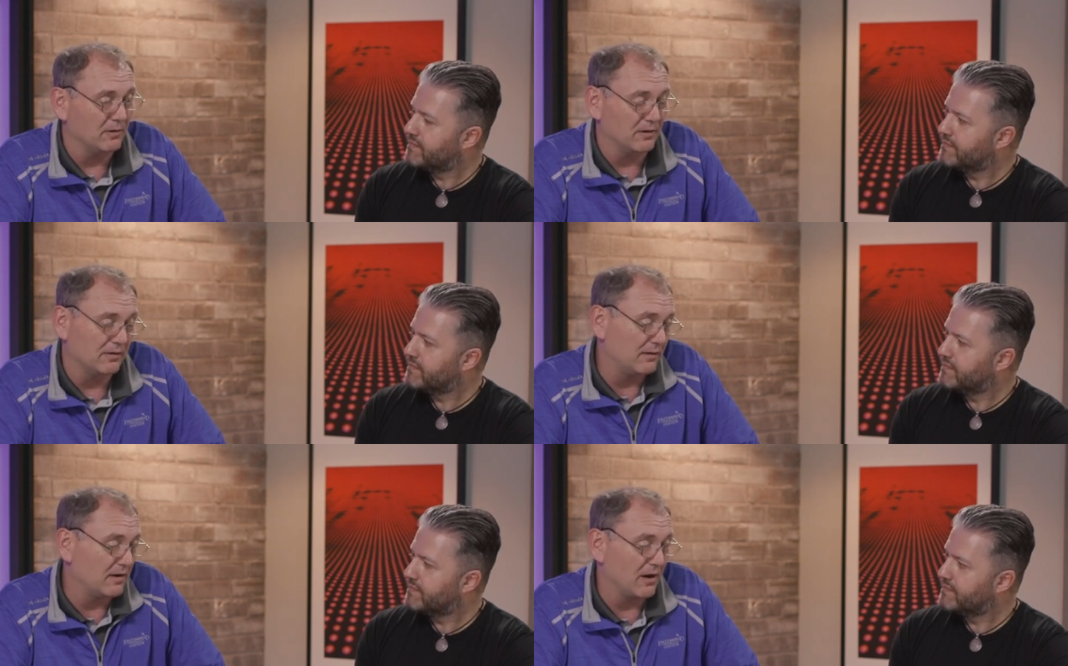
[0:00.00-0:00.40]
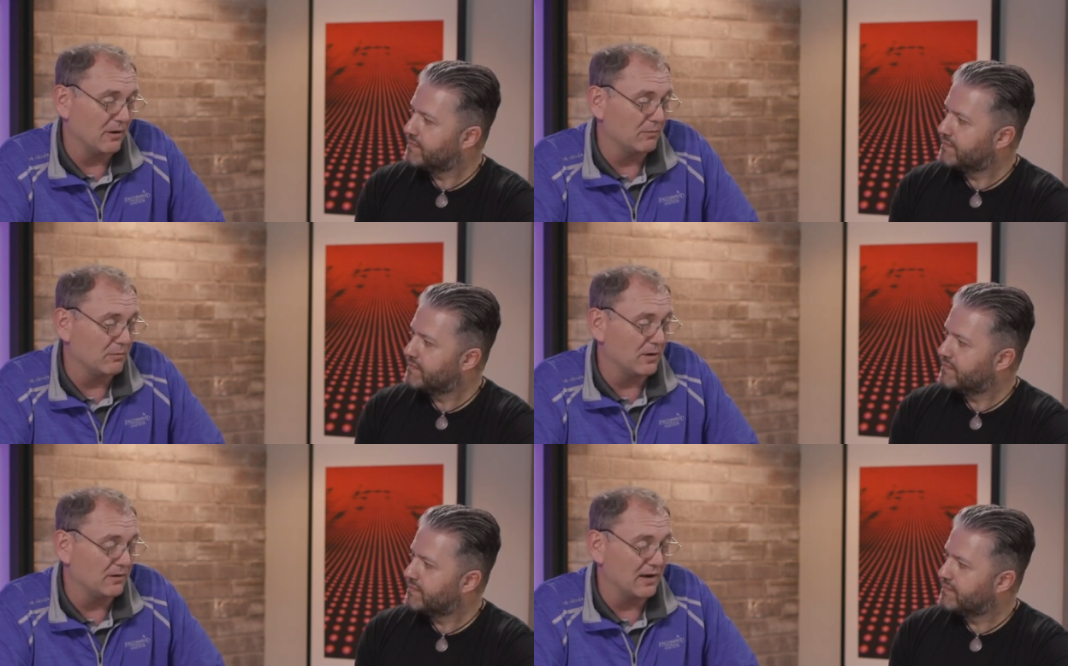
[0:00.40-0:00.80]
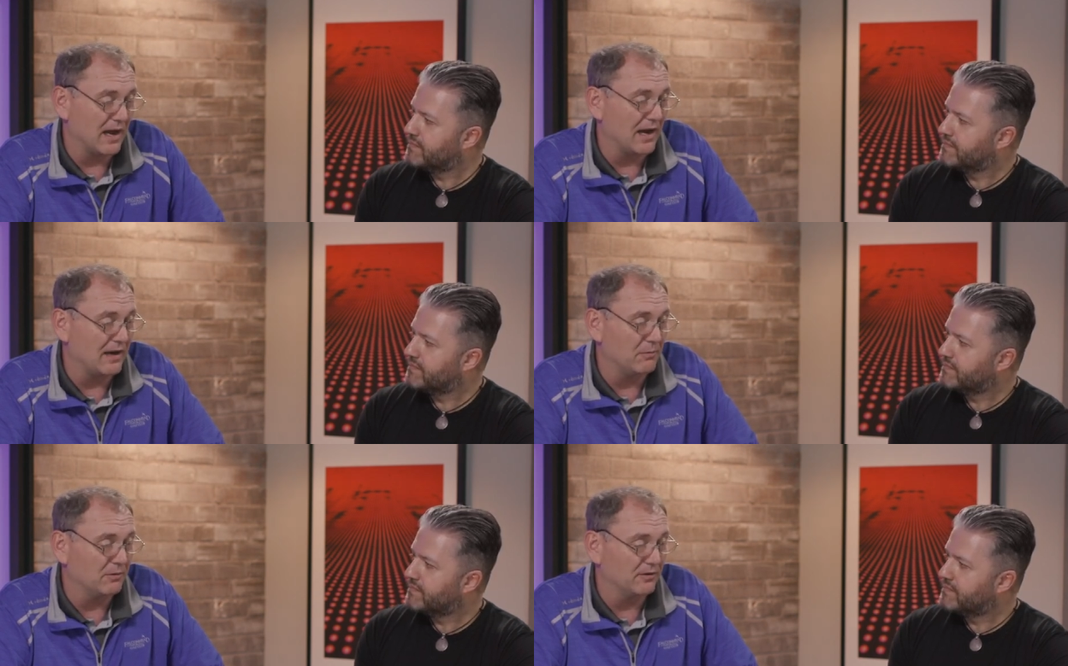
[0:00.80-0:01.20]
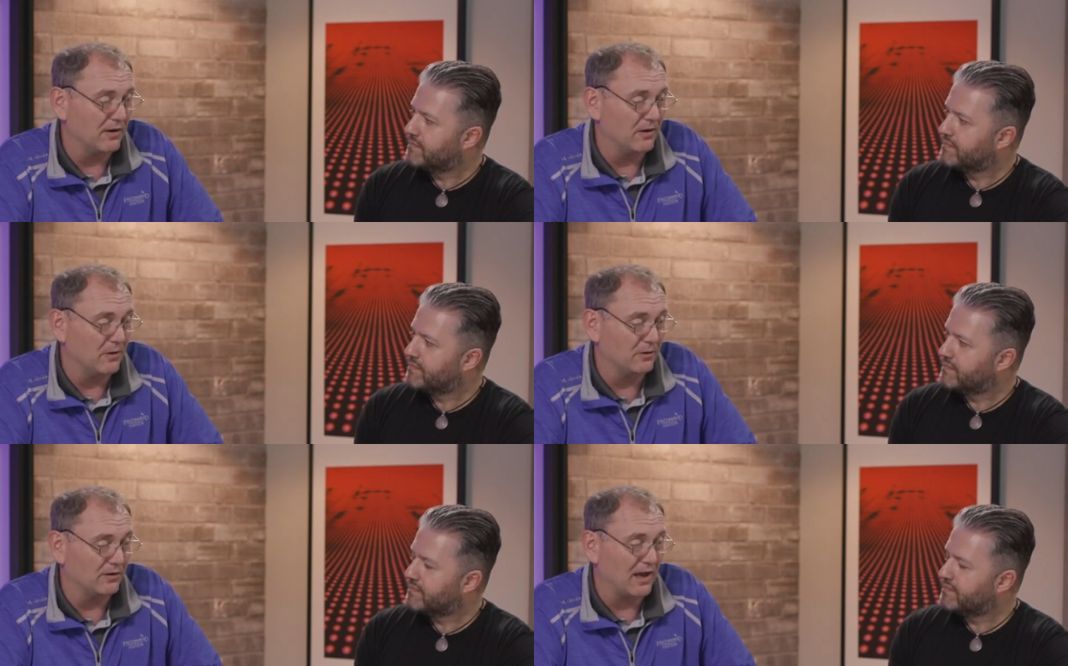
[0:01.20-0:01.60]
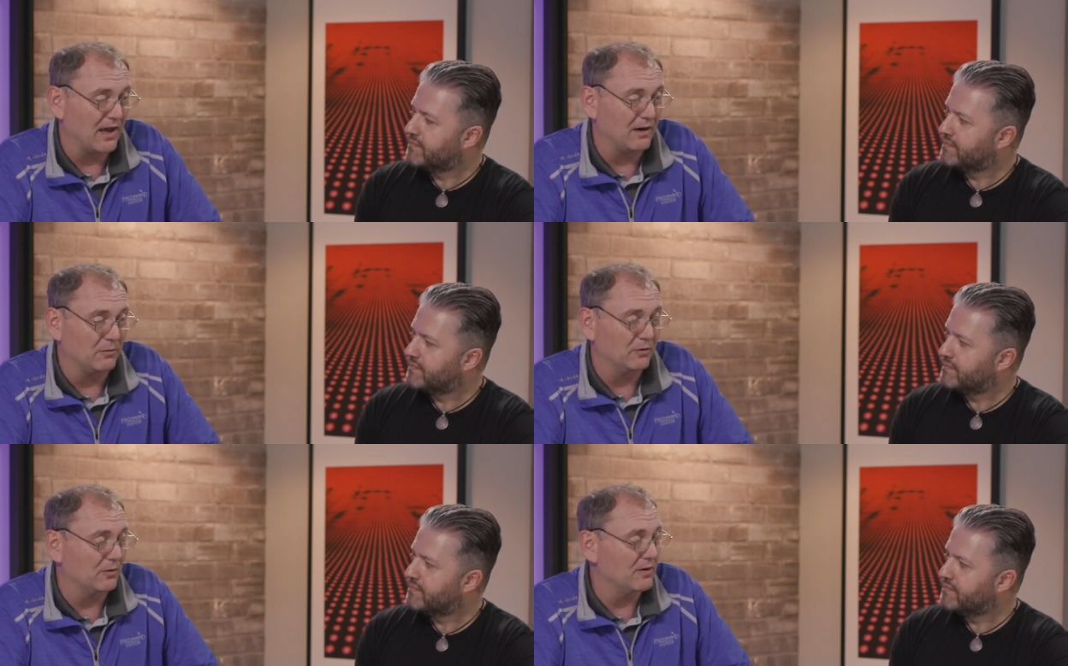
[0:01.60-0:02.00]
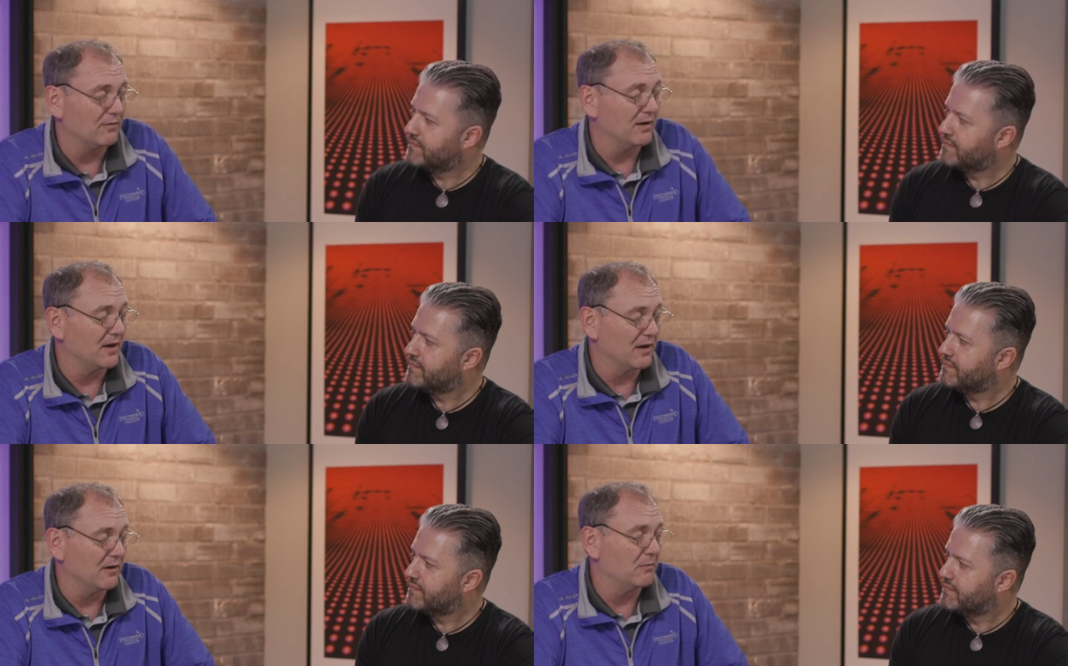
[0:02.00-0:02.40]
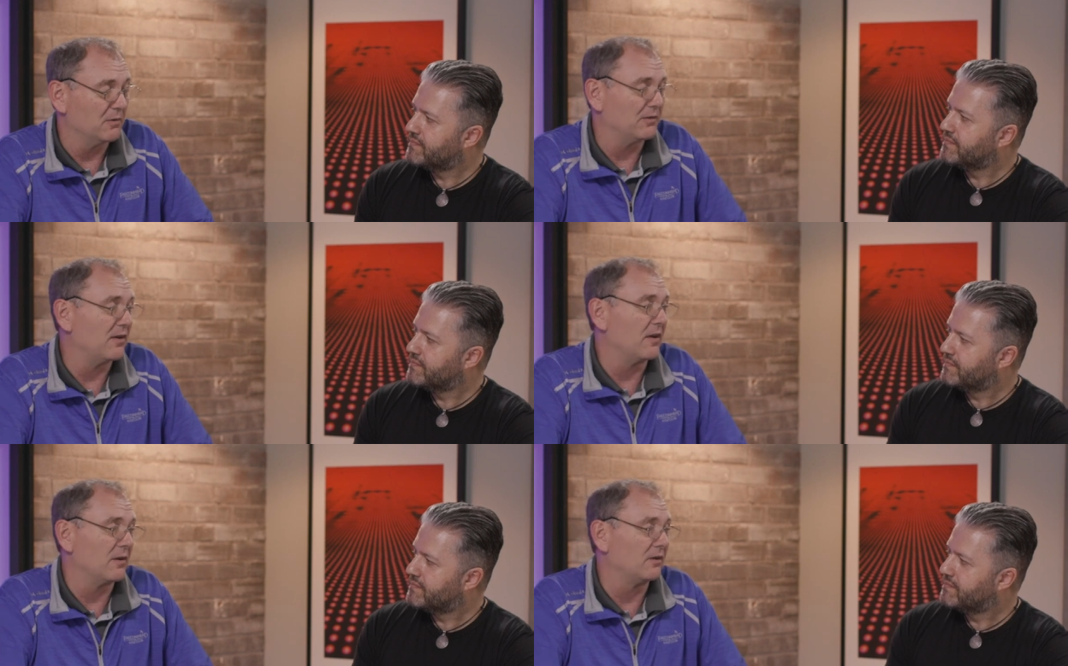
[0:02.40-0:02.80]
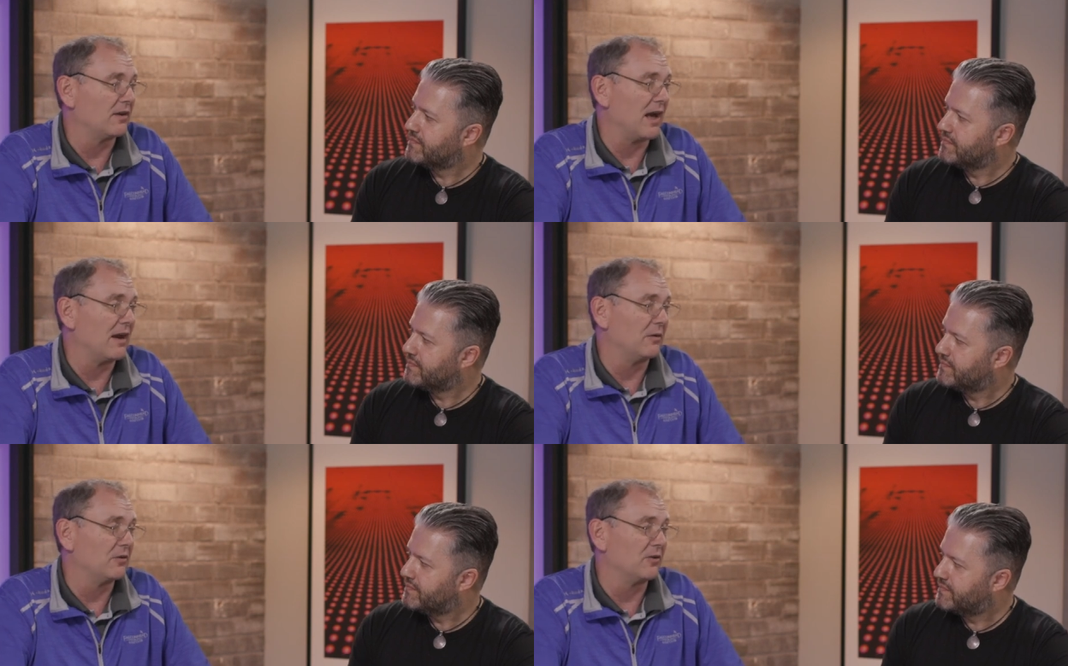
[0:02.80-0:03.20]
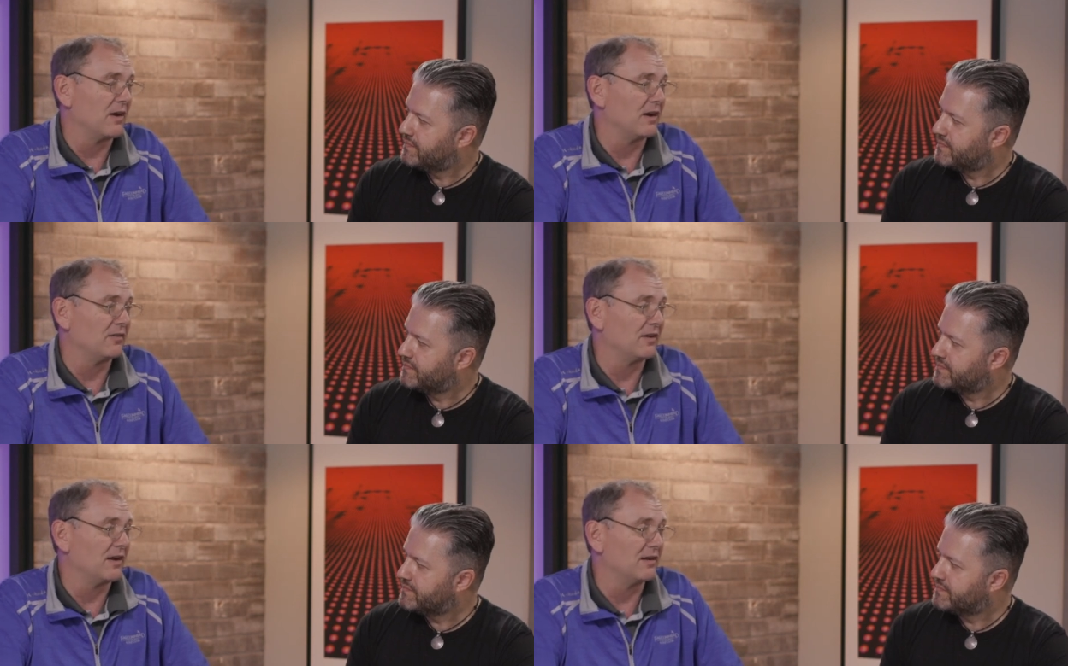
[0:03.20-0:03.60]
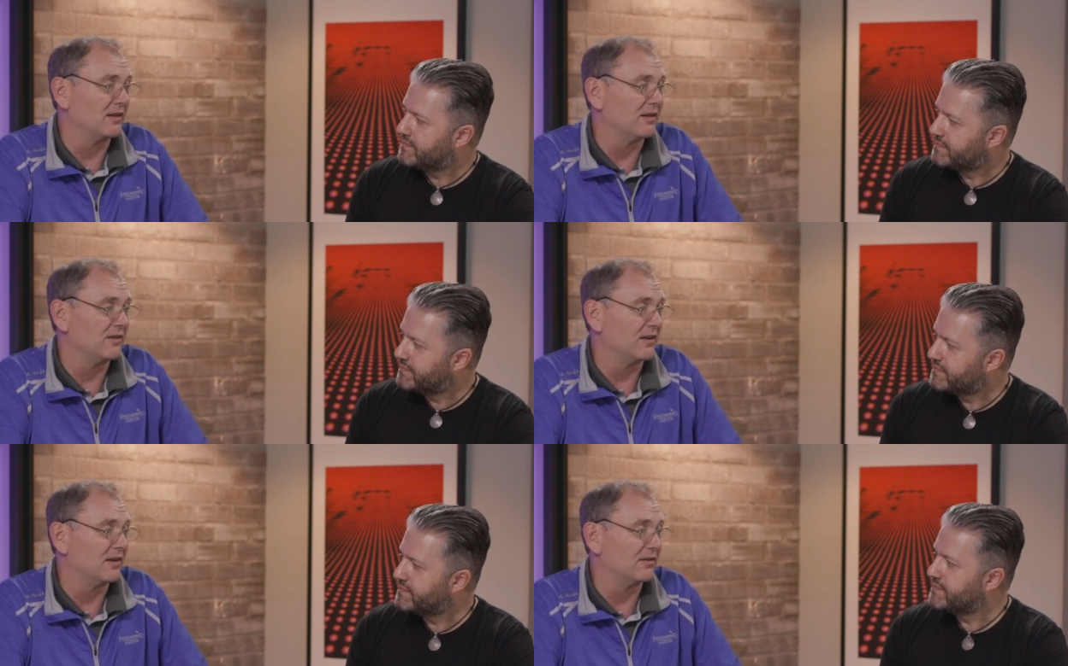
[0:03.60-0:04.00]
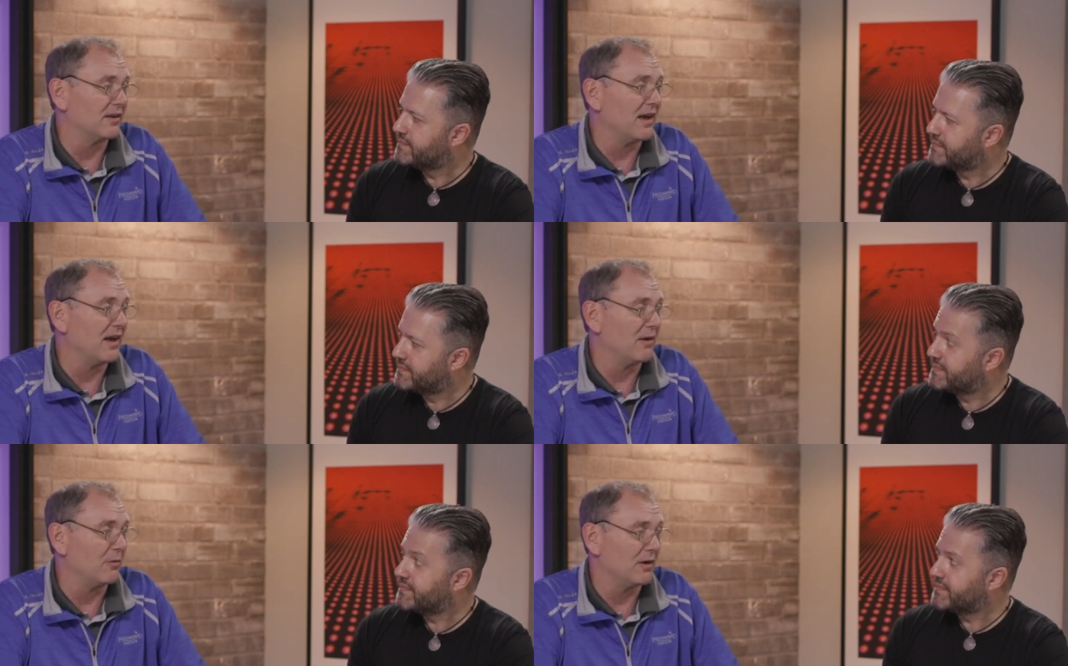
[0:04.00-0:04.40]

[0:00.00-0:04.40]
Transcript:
Speaker 1: and you know ninety percent of those items, or even hundred percent of those items, translate to the GSI.